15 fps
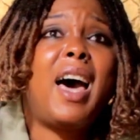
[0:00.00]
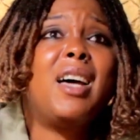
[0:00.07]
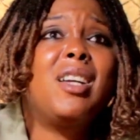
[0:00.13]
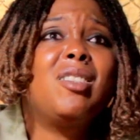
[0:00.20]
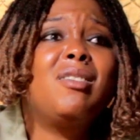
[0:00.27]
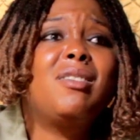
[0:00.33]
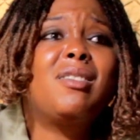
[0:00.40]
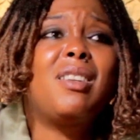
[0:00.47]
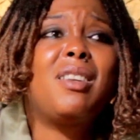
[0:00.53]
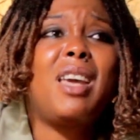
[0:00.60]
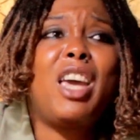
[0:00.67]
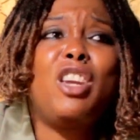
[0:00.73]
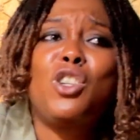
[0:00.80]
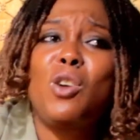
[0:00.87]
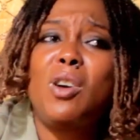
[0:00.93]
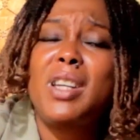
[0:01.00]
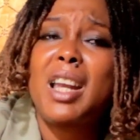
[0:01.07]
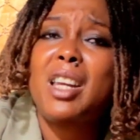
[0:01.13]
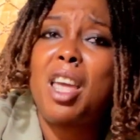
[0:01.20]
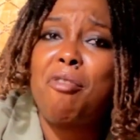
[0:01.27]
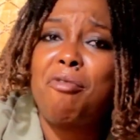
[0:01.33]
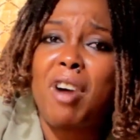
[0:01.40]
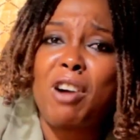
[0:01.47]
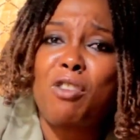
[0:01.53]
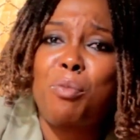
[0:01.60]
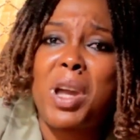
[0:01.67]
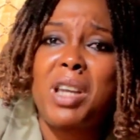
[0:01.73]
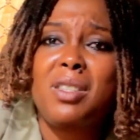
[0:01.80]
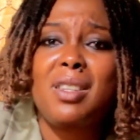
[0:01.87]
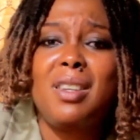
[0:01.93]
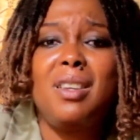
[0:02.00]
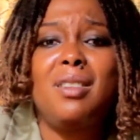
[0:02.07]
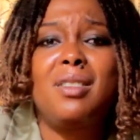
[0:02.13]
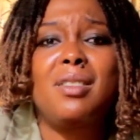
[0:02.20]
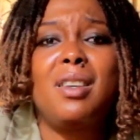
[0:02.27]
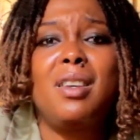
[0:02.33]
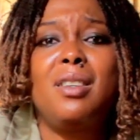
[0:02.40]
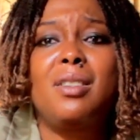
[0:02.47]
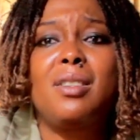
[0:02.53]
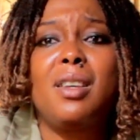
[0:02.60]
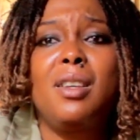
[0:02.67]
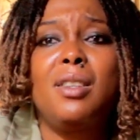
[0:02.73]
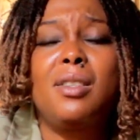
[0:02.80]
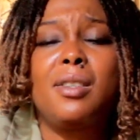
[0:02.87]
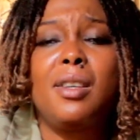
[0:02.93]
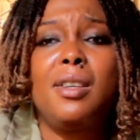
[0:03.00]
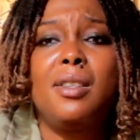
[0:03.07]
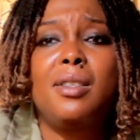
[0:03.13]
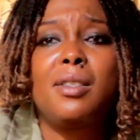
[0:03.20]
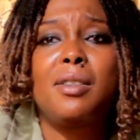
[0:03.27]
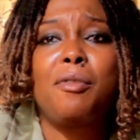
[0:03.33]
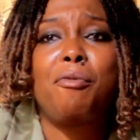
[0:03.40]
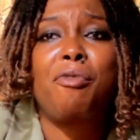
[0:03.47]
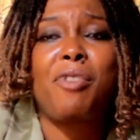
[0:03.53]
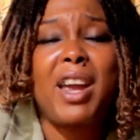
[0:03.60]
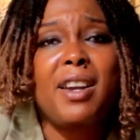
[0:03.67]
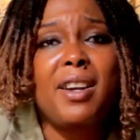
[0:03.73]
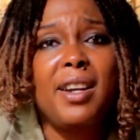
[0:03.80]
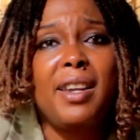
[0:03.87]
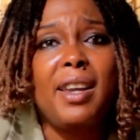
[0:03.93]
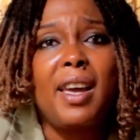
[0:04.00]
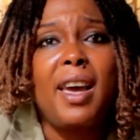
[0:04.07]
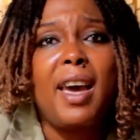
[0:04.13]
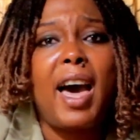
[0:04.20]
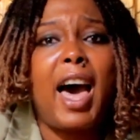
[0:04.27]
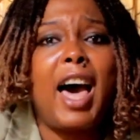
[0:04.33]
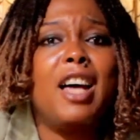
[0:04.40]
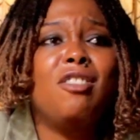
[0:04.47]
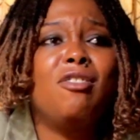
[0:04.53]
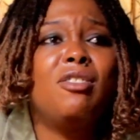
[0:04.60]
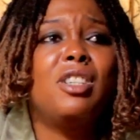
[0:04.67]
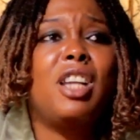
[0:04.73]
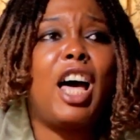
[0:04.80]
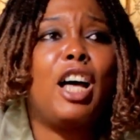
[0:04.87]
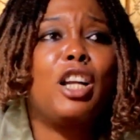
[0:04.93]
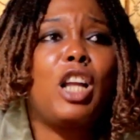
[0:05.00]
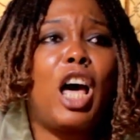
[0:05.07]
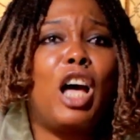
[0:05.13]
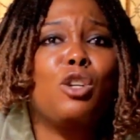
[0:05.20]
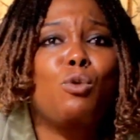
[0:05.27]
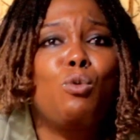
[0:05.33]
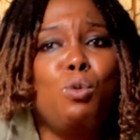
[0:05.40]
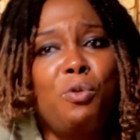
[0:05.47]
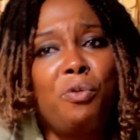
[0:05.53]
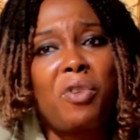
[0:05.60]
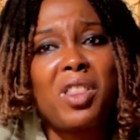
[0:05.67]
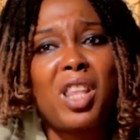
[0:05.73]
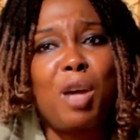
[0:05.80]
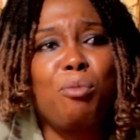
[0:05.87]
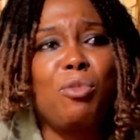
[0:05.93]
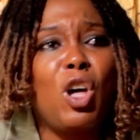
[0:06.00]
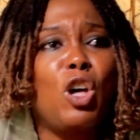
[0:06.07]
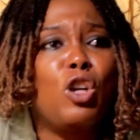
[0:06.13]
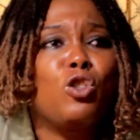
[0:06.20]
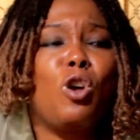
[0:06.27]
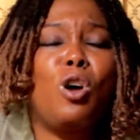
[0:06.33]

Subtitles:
And ensure that the environment is friendly and good for them.